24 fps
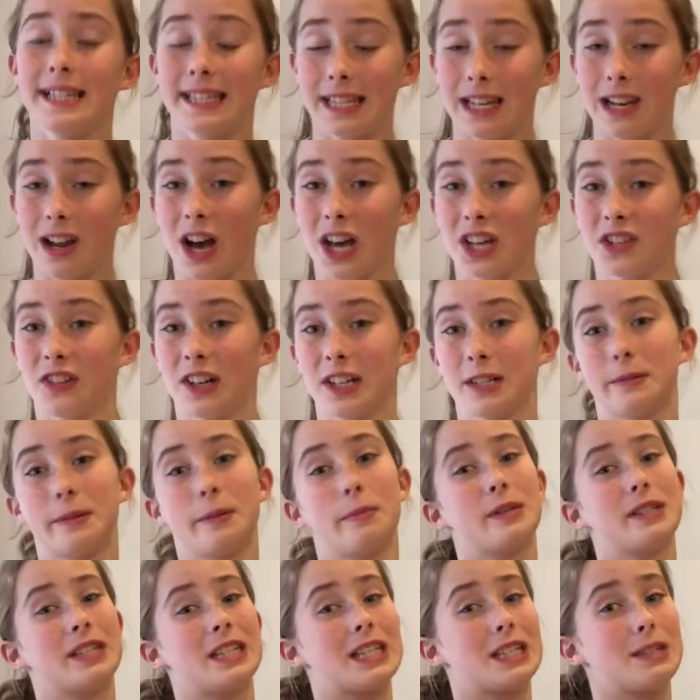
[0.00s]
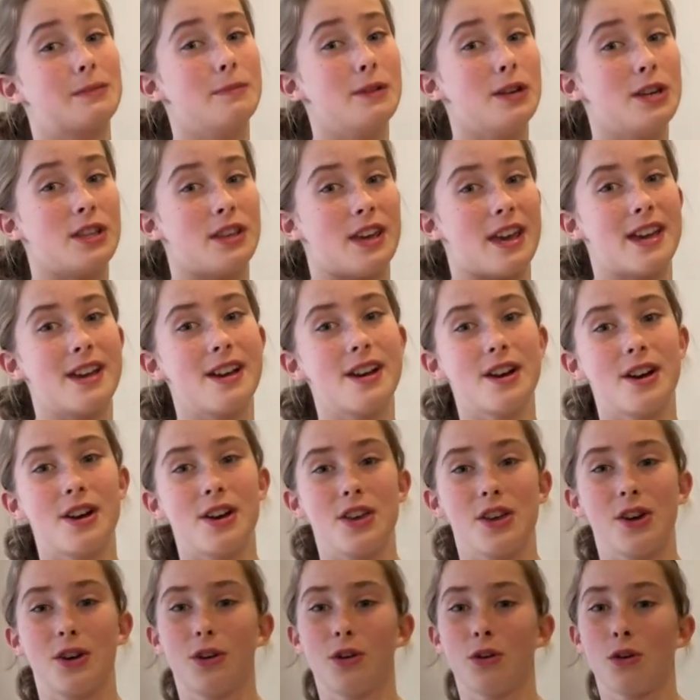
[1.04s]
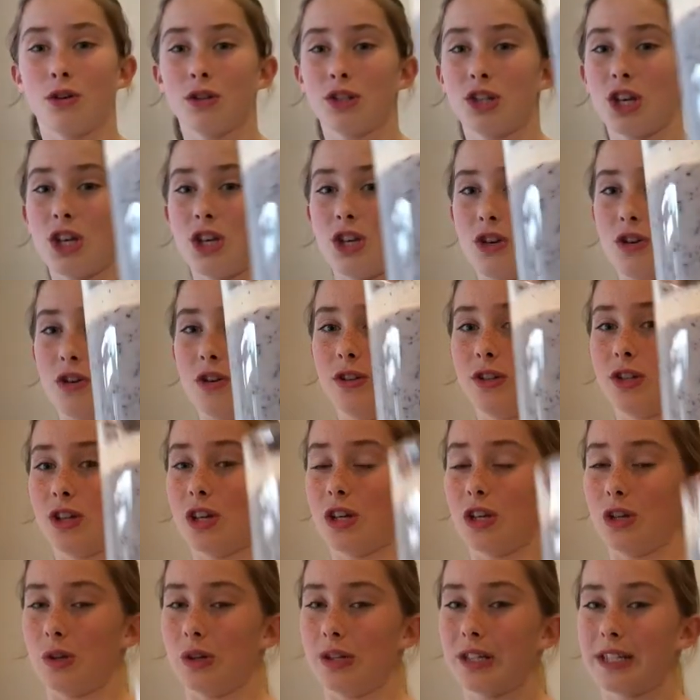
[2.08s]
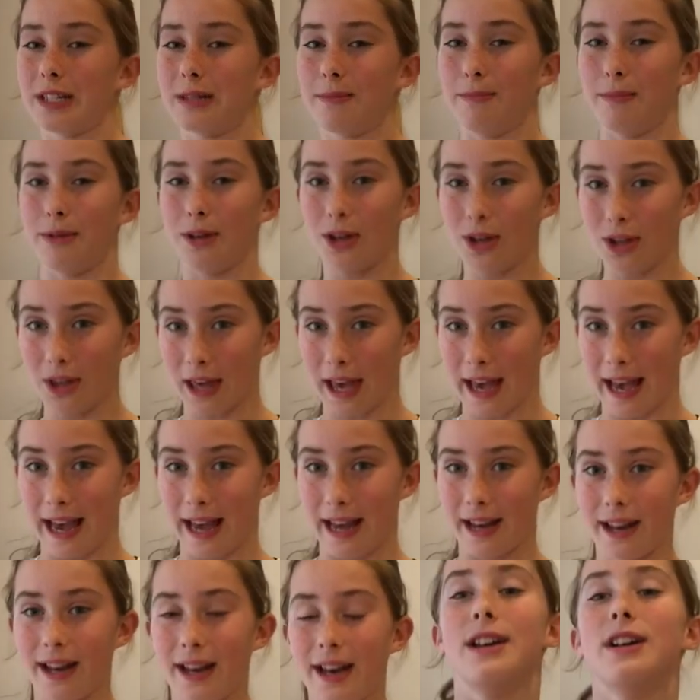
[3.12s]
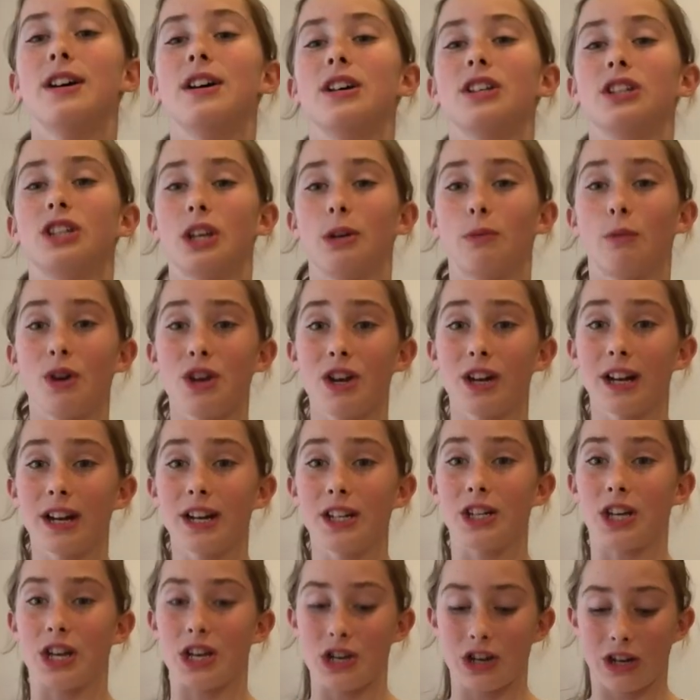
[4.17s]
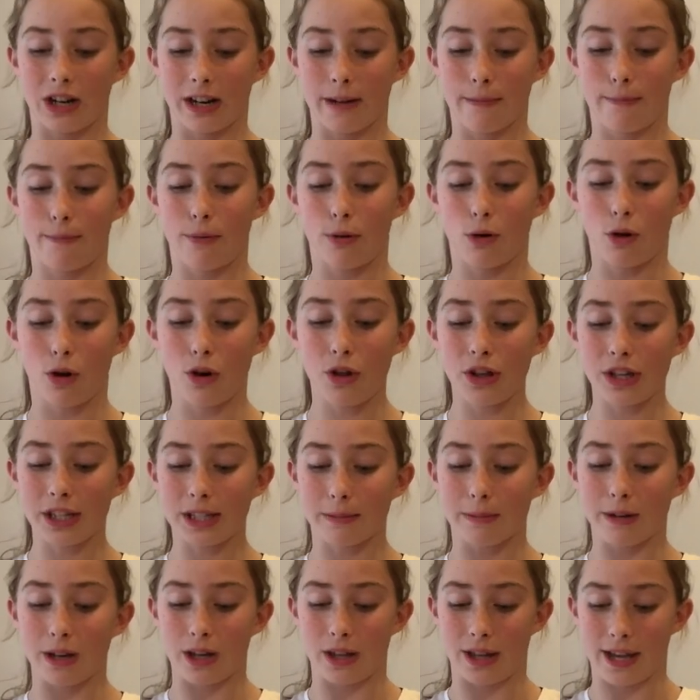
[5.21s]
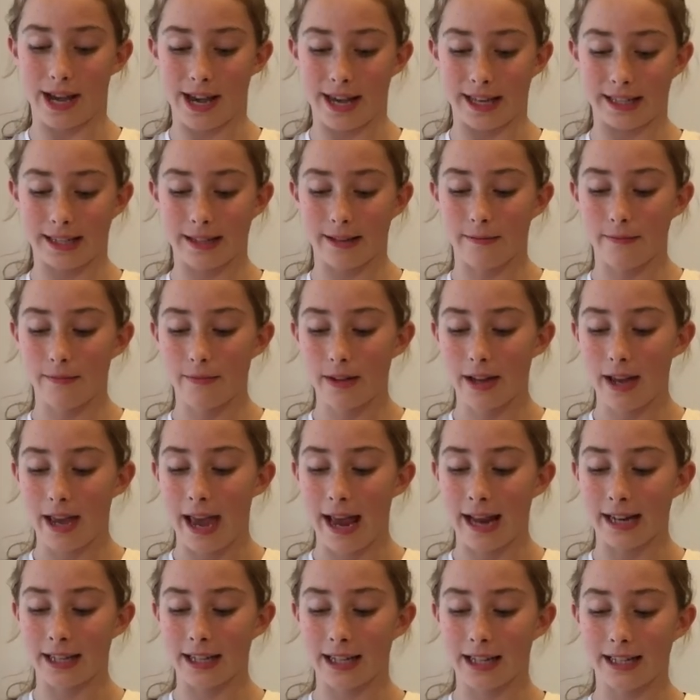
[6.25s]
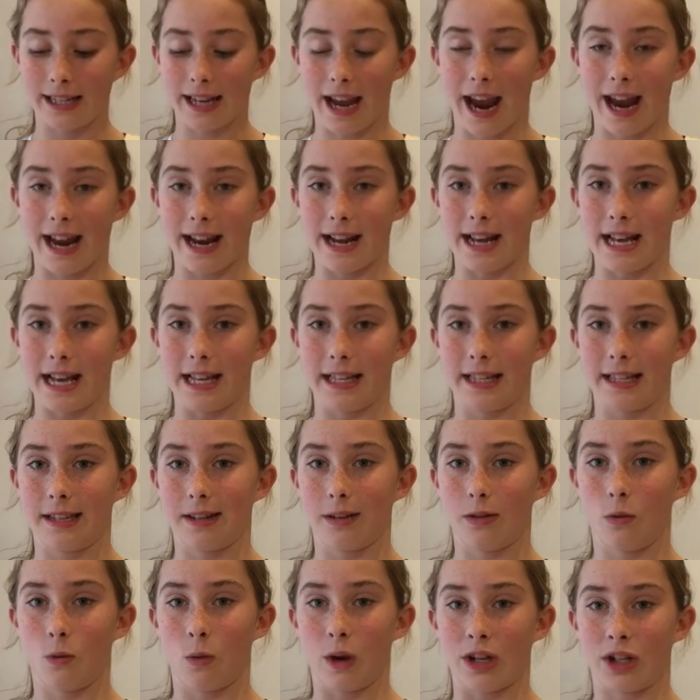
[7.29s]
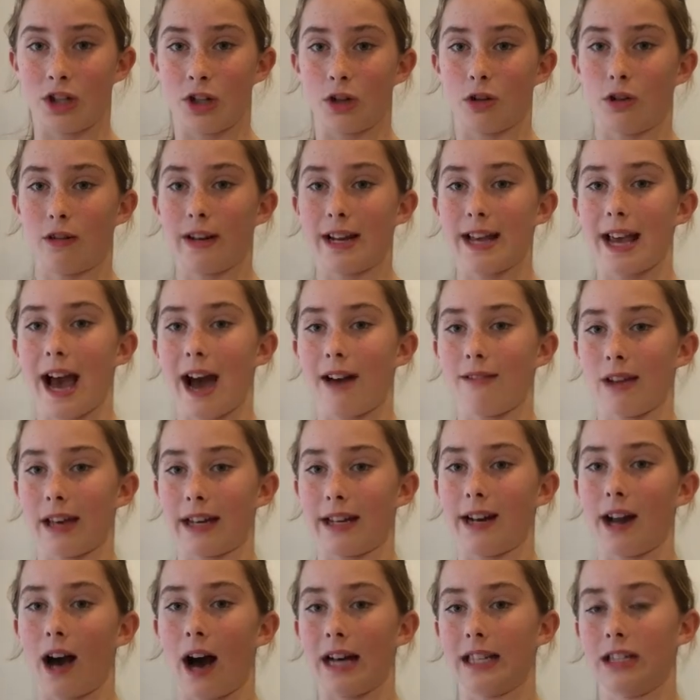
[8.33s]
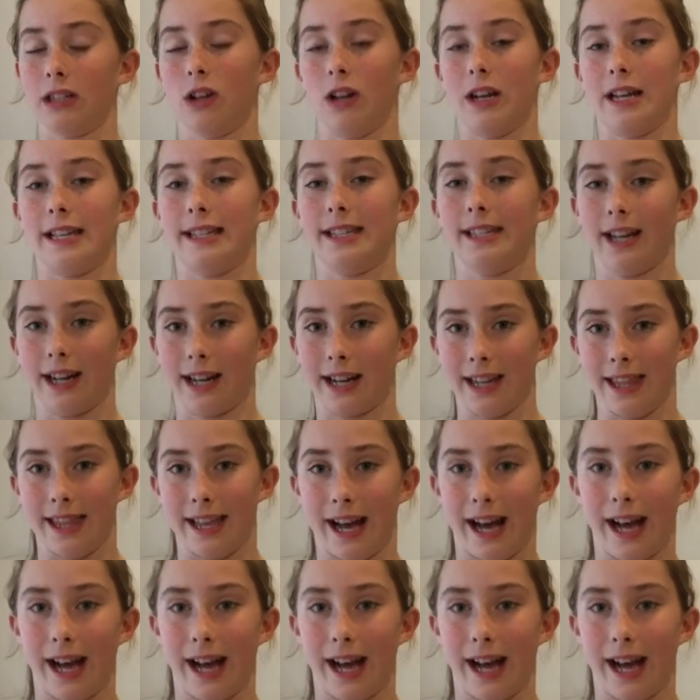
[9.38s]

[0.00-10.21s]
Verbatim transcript: the last recipe was a smoothie, you could also use your smoothie. So what you're gonna do, you're gonna pour the smoothies is the containers, which should already have like an ice lolly stuck in there.